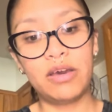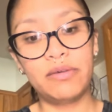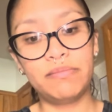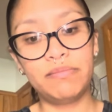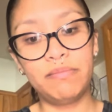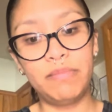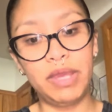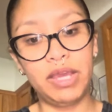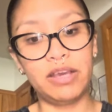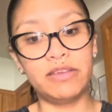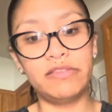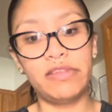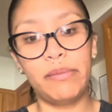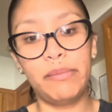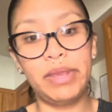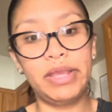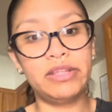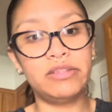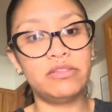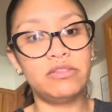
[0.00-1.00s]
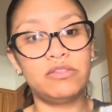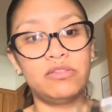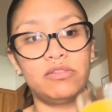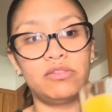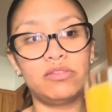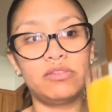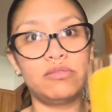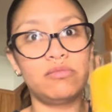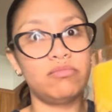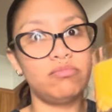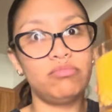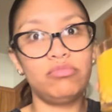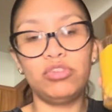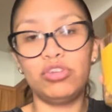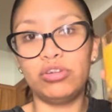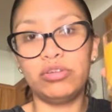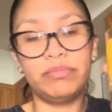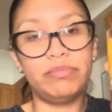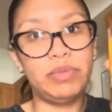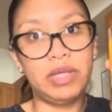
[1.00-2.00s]
because that means
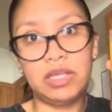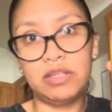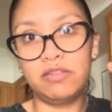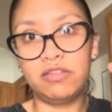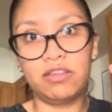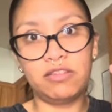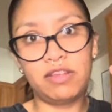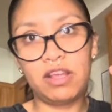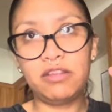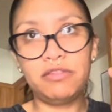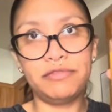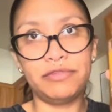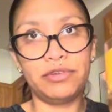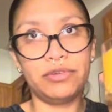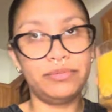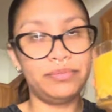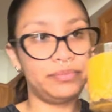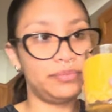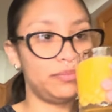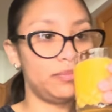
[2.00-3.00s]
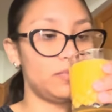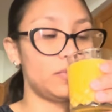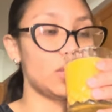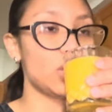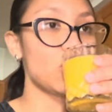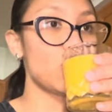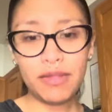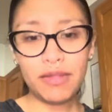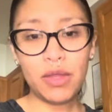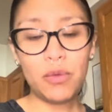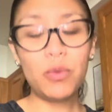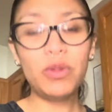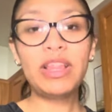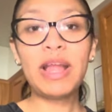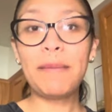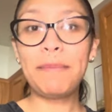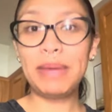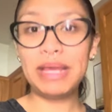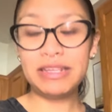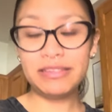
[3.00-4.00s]
you're being successful. With
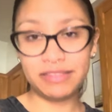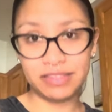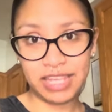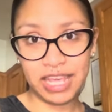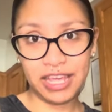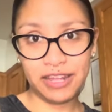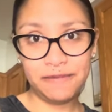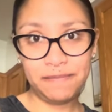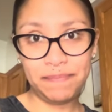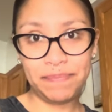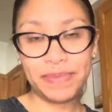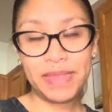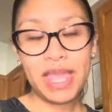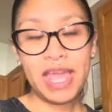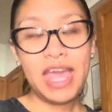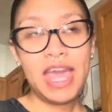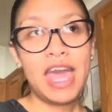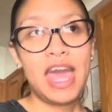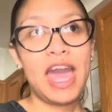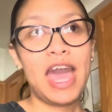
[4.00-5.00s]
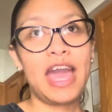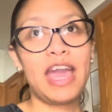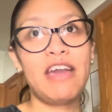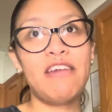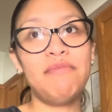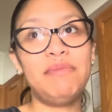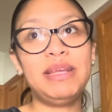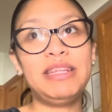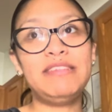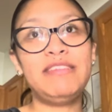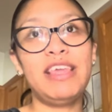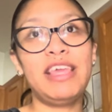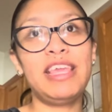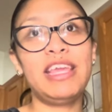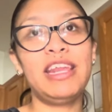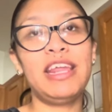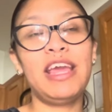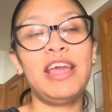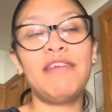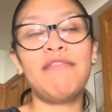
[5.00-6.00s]
that being said, I have been
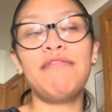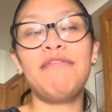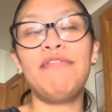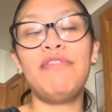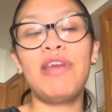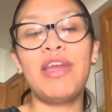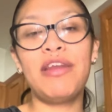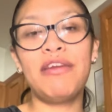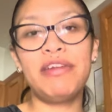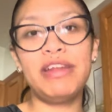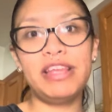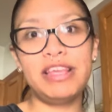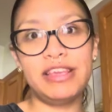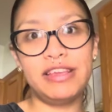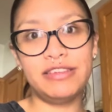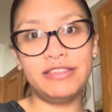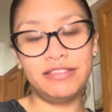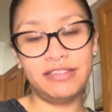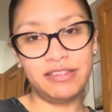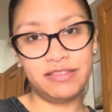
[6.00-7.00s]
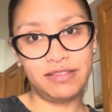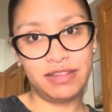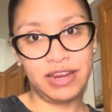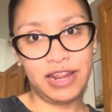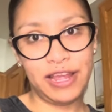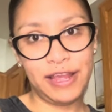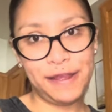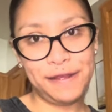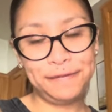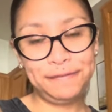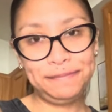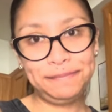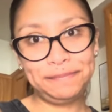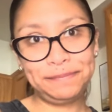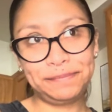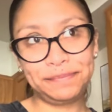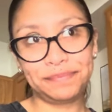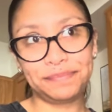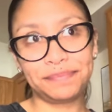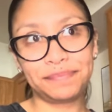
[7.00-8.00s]
taking it very easy today.
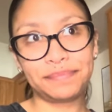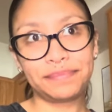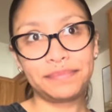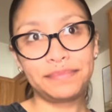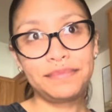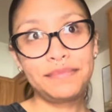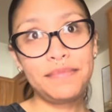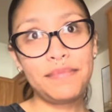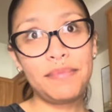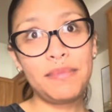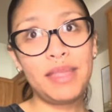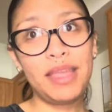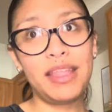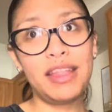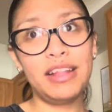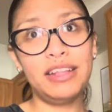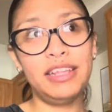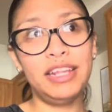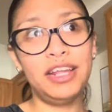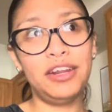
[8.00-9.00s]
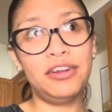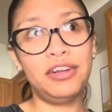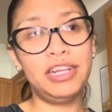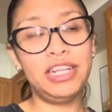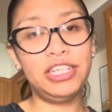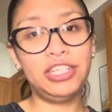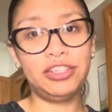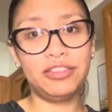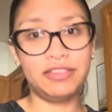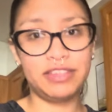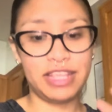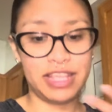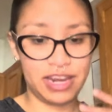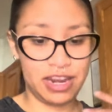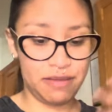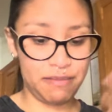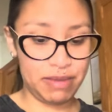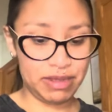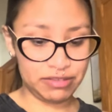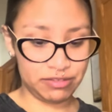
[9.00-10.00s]
Literally just
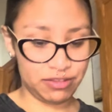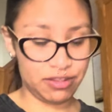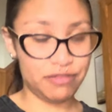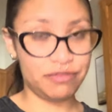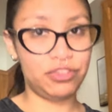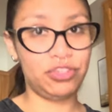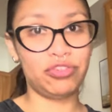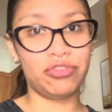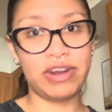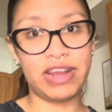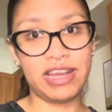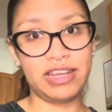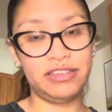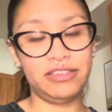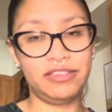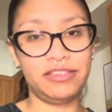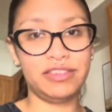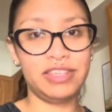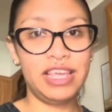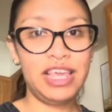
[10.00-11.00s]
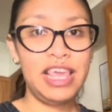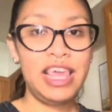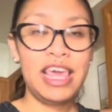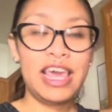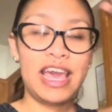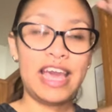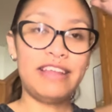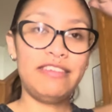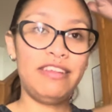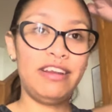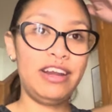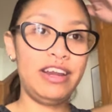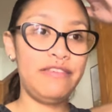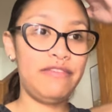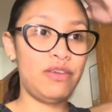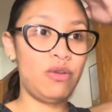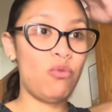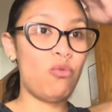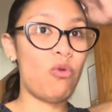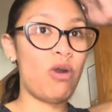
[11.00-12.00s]
getting myself dressed. I didn't
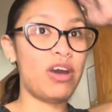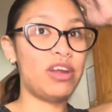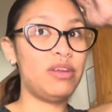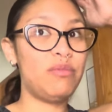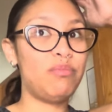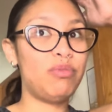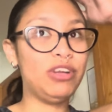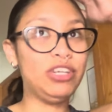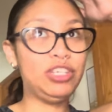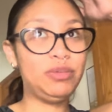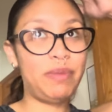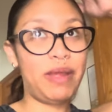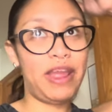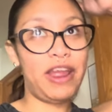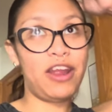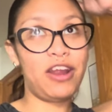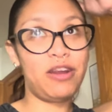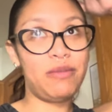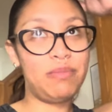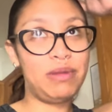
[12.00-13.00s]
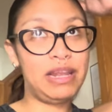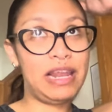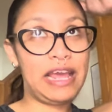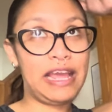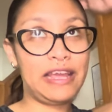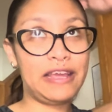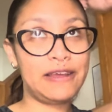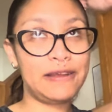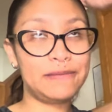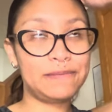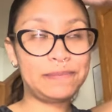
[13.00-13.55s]
even want to brush my hair, but like,